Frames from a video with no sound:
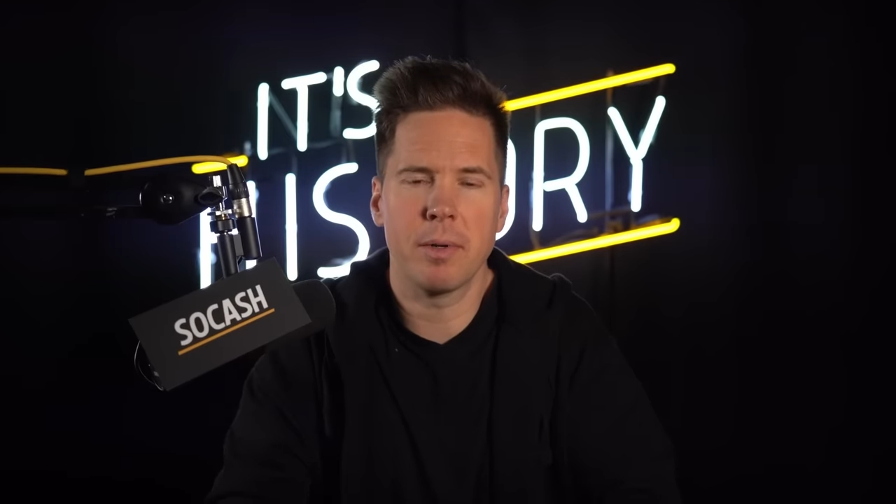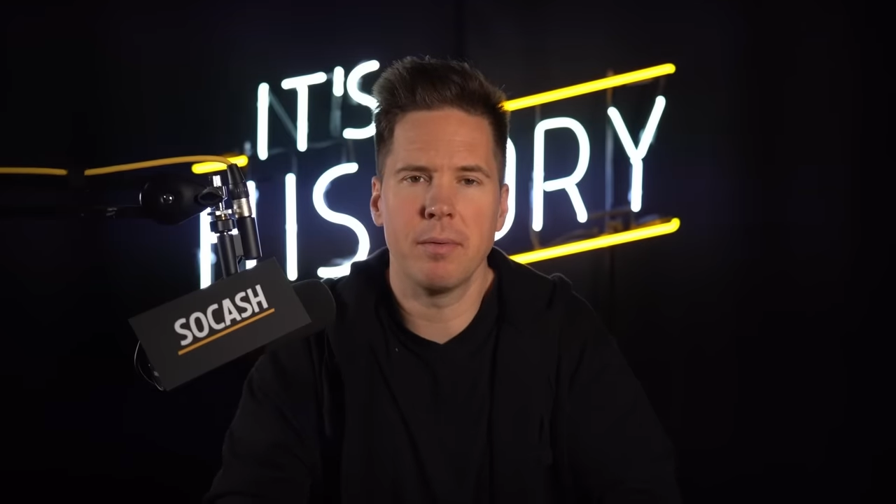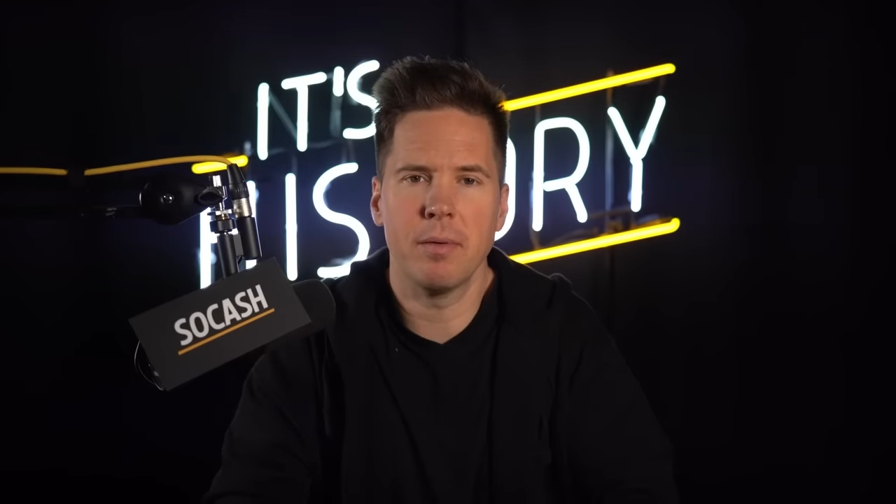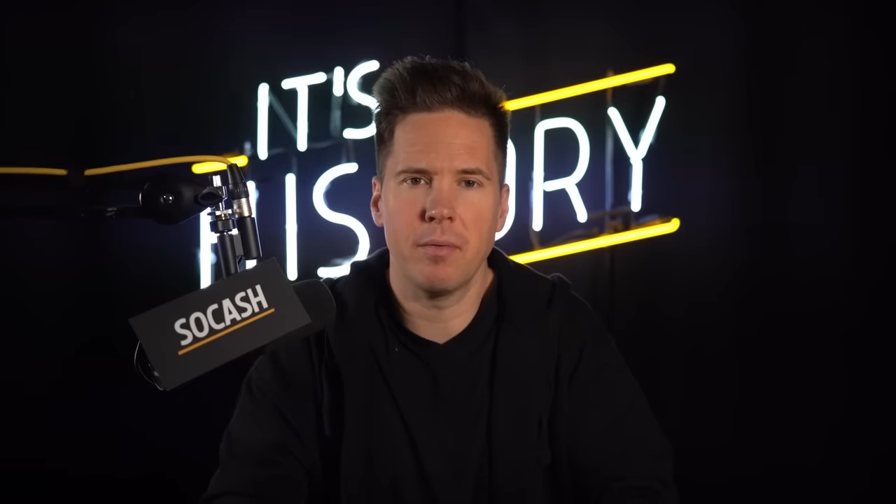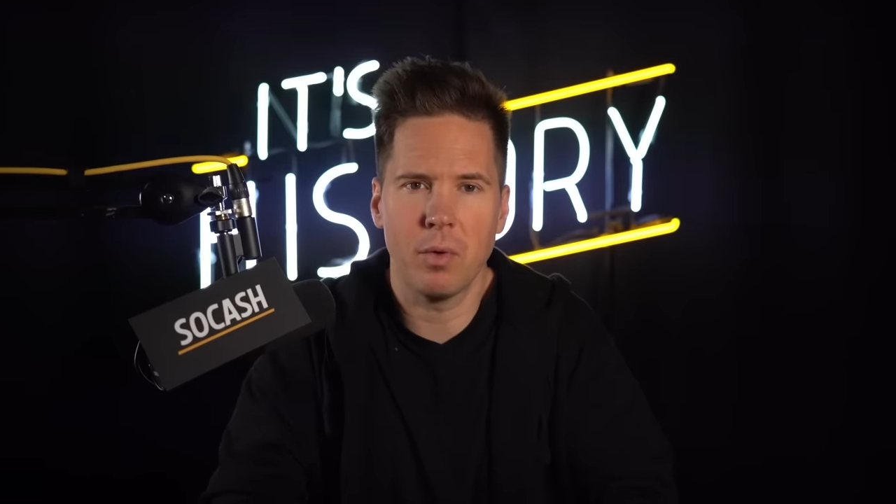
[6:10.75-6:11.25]
but
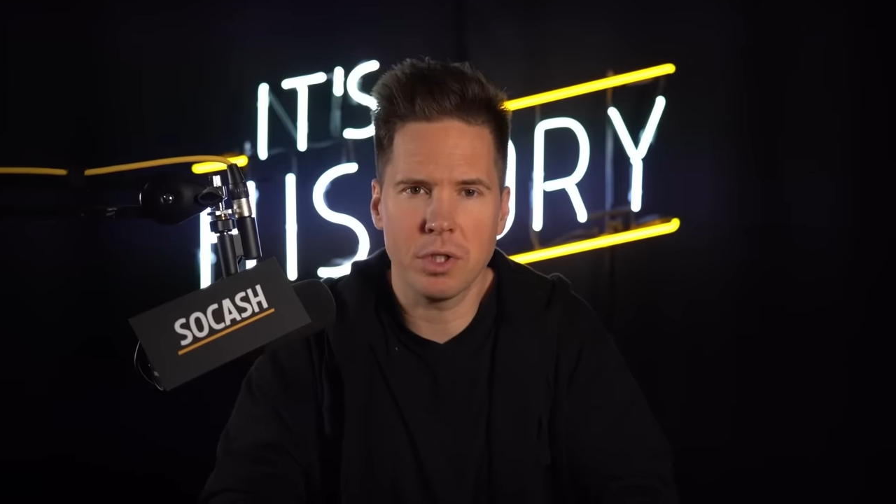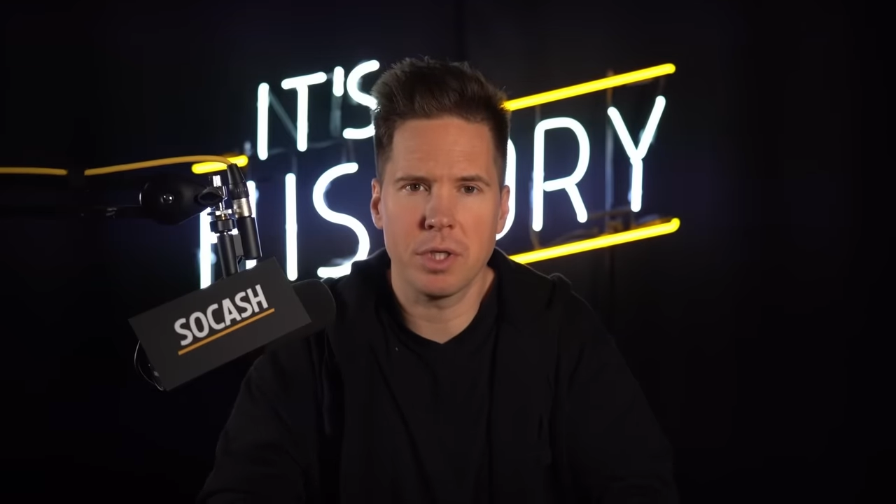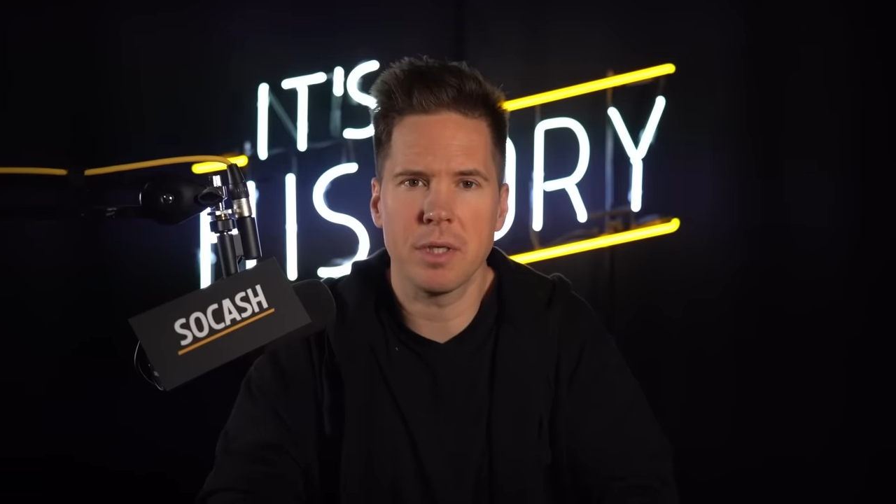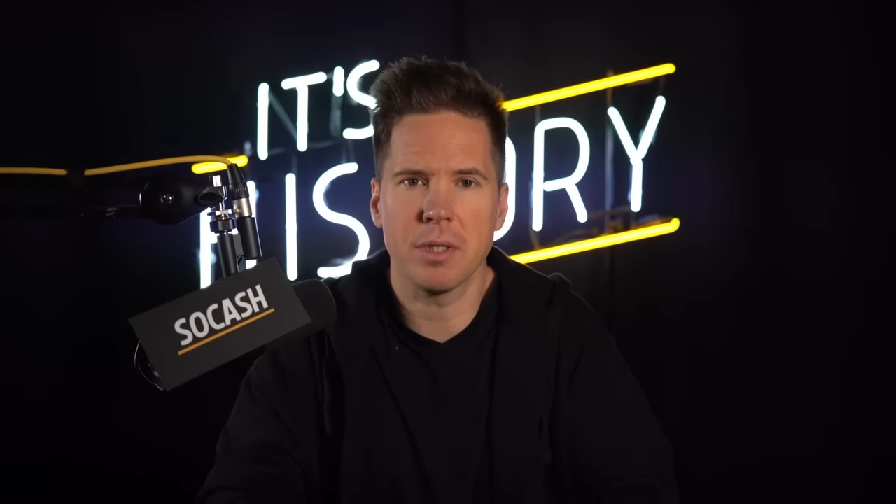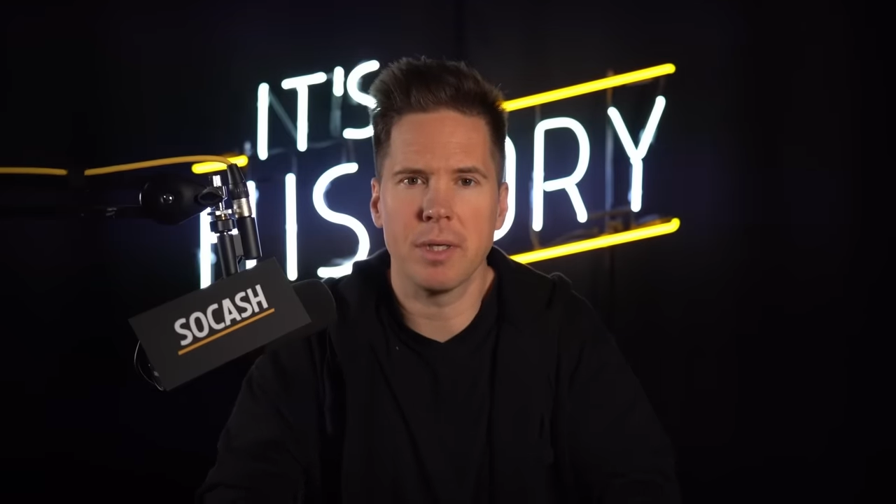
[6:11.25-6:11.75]

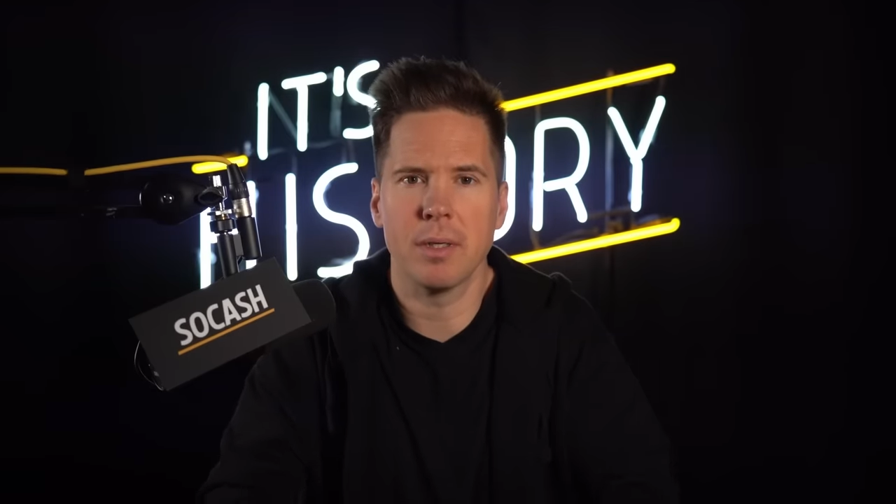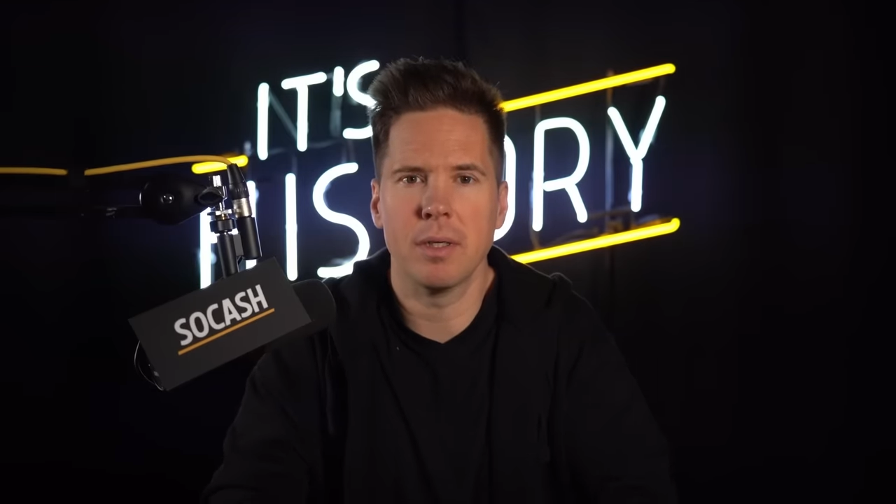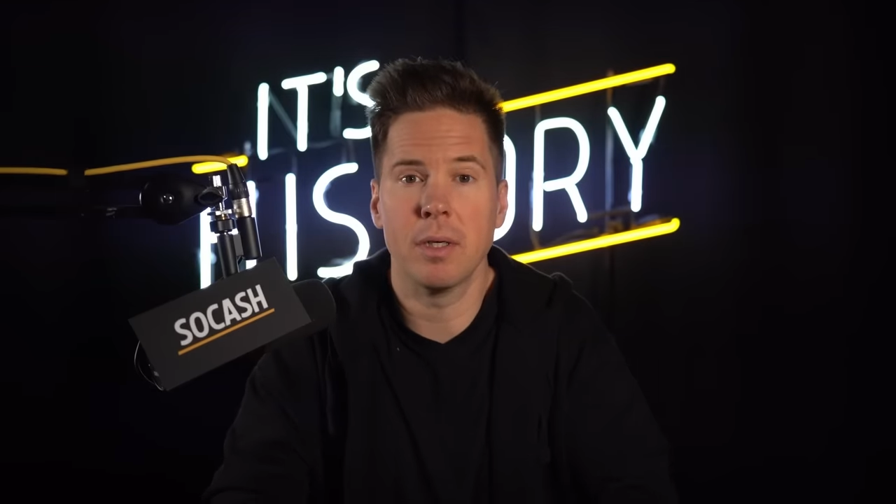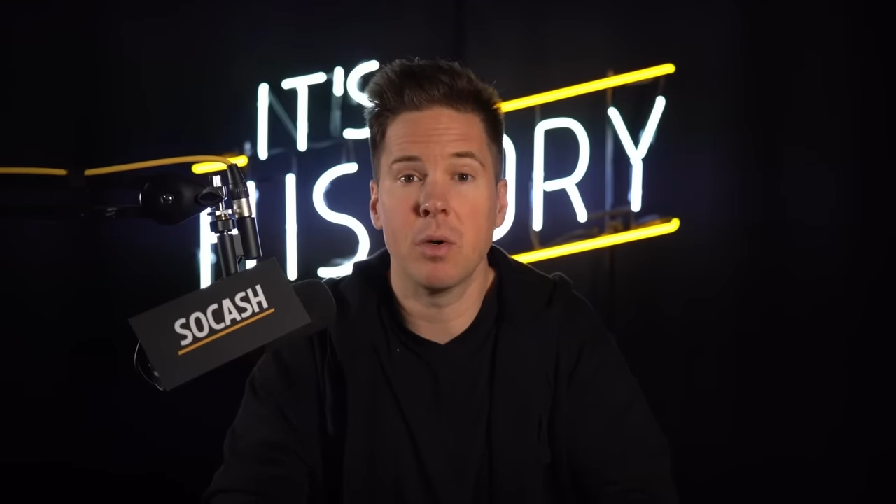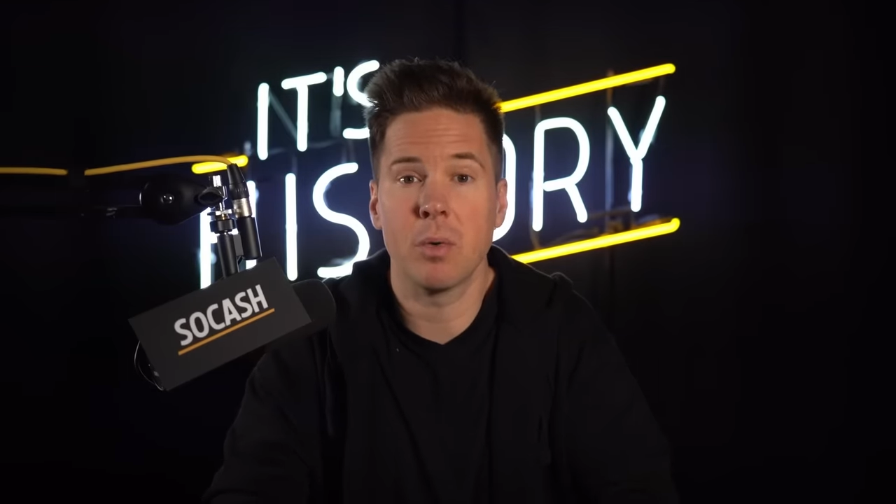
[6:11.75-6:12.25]
fortunately,
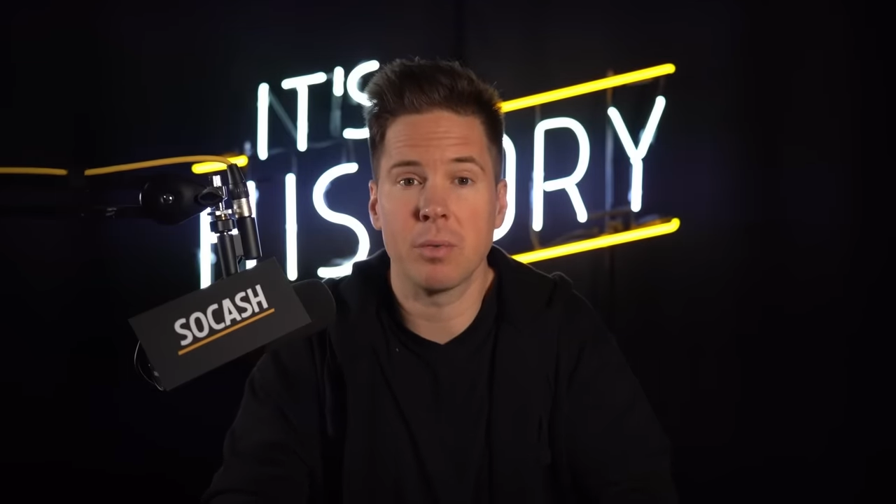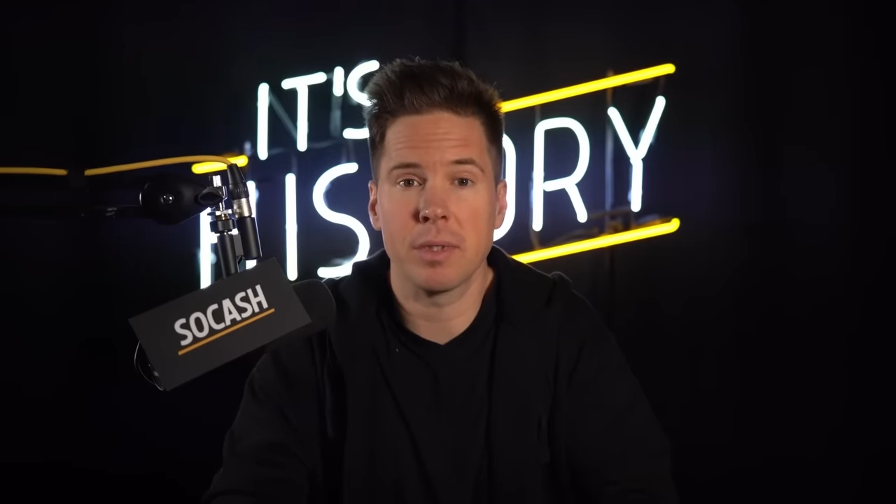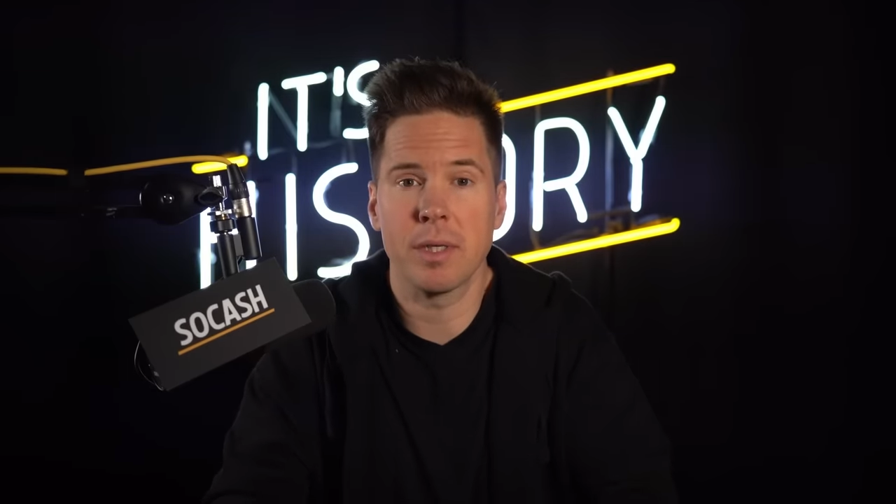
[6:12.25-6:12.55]
no one was